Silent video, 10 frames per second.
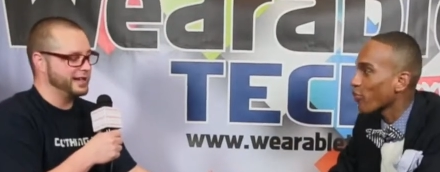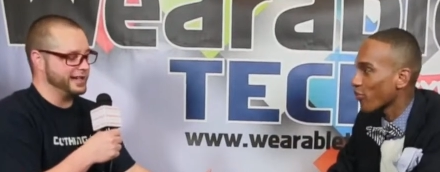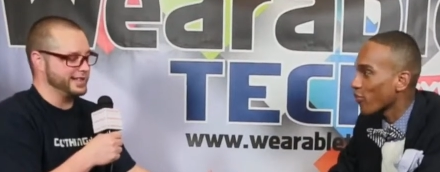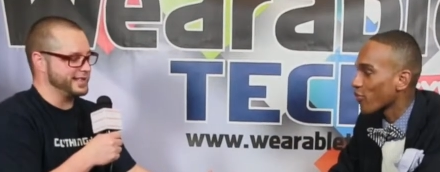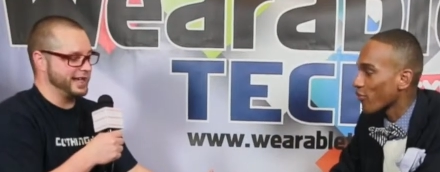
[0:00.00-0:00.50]

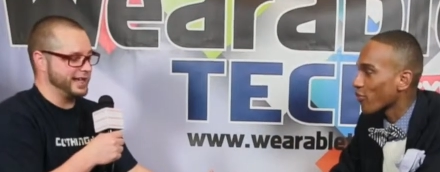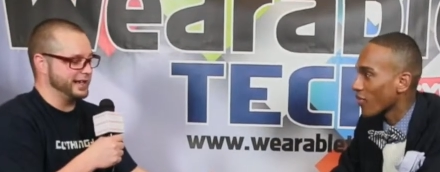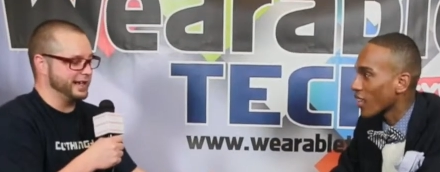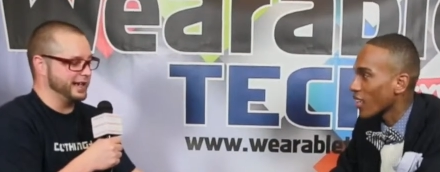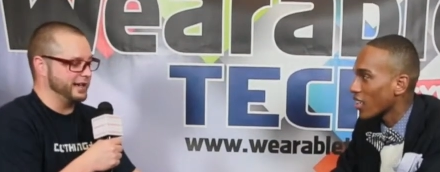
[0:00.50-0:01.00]
Speaker 1: is
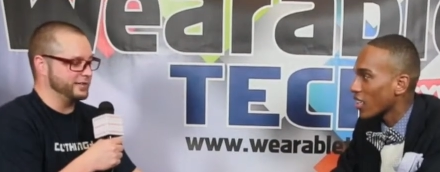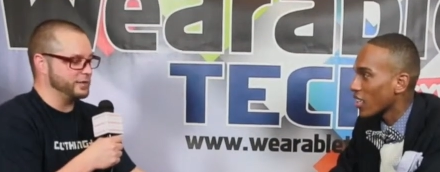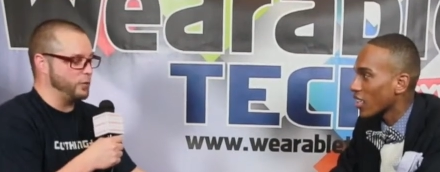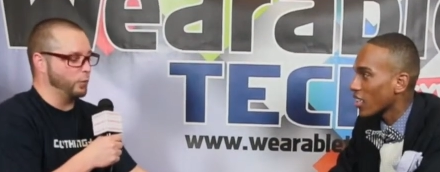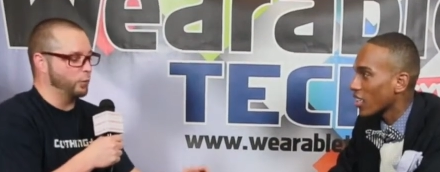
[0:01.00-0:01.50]
that uh,
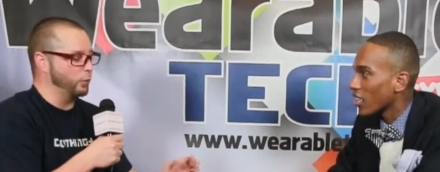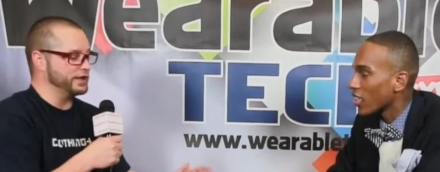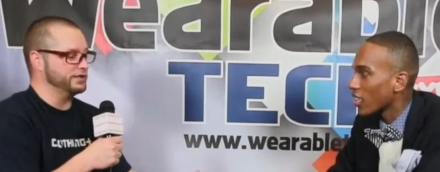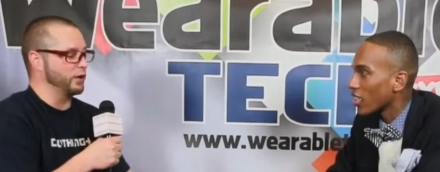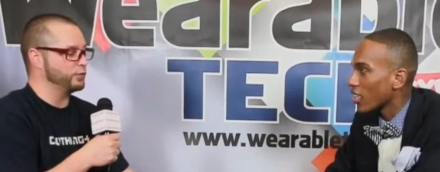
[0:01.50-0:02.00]
we
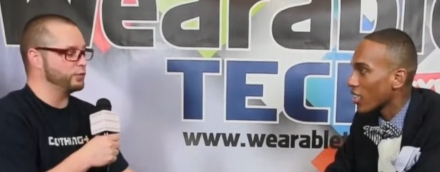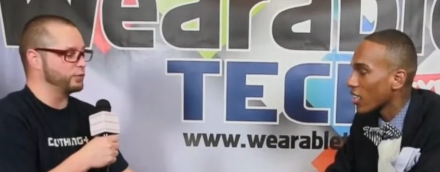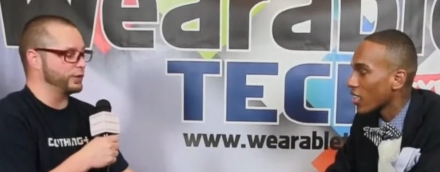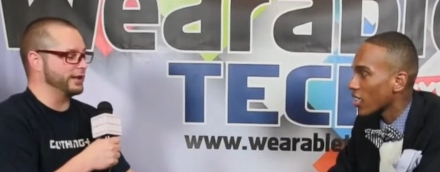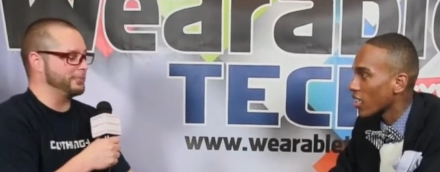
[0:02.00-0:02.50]
don't
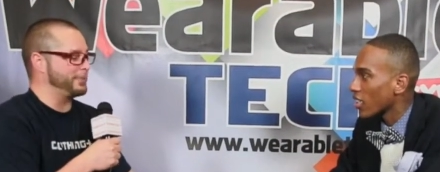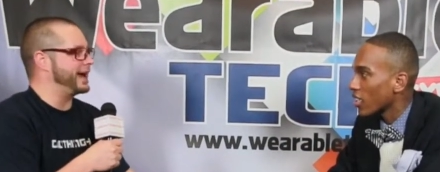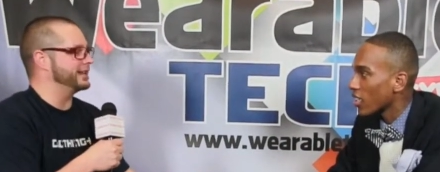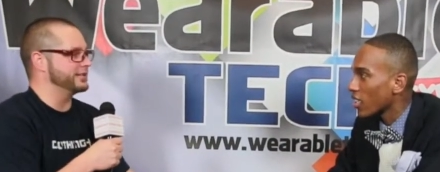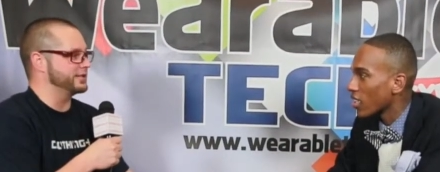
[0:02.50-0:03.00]
really
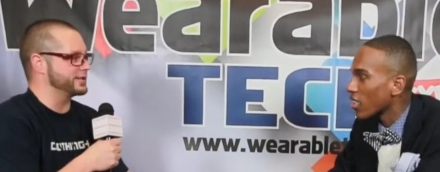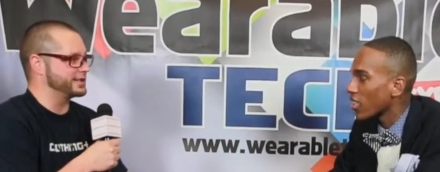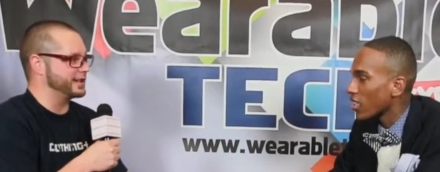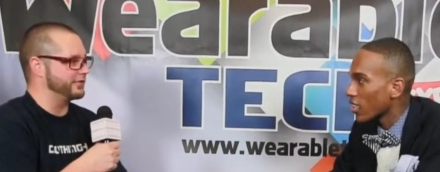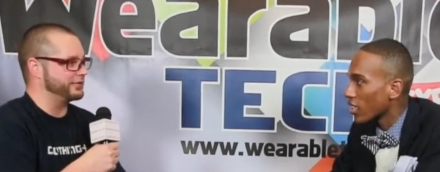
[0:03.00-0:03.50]
patent the
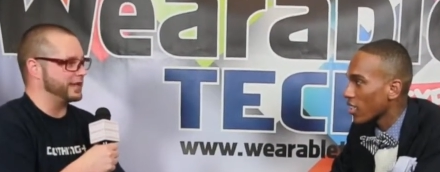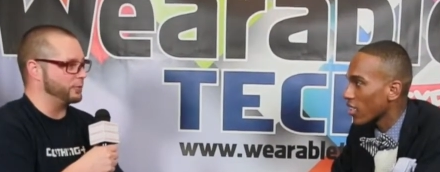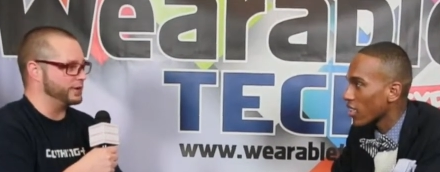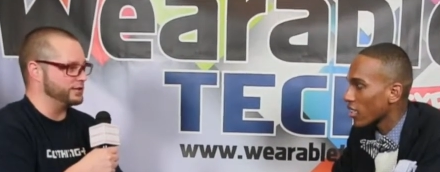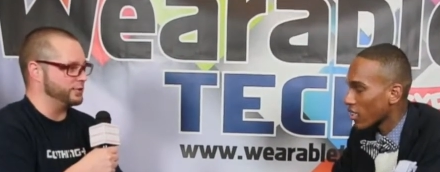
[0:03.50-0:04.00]
stuff that
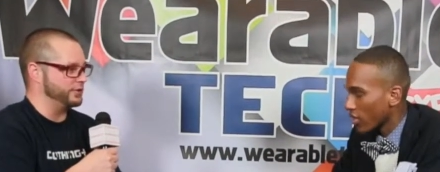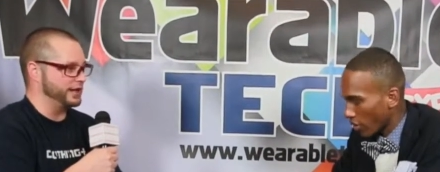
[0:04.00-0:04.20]
we do,